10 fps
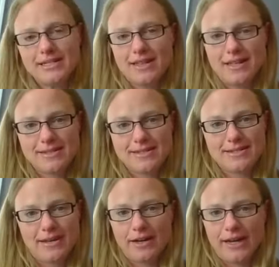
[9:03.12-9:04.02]
to this
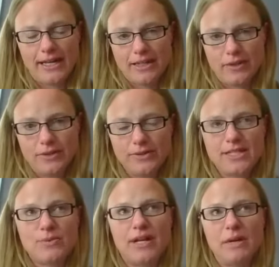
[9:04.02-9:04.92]
heartache though
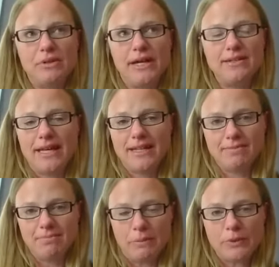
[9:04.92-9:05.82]
is what I apply to that
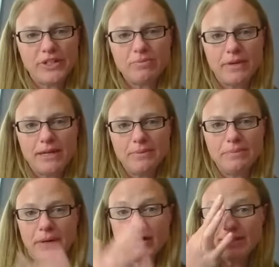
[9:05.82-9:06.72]
memory of my
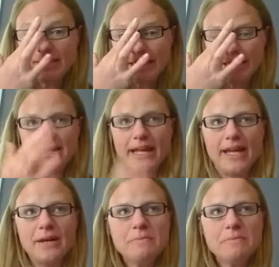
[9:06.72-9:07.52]
parenting is that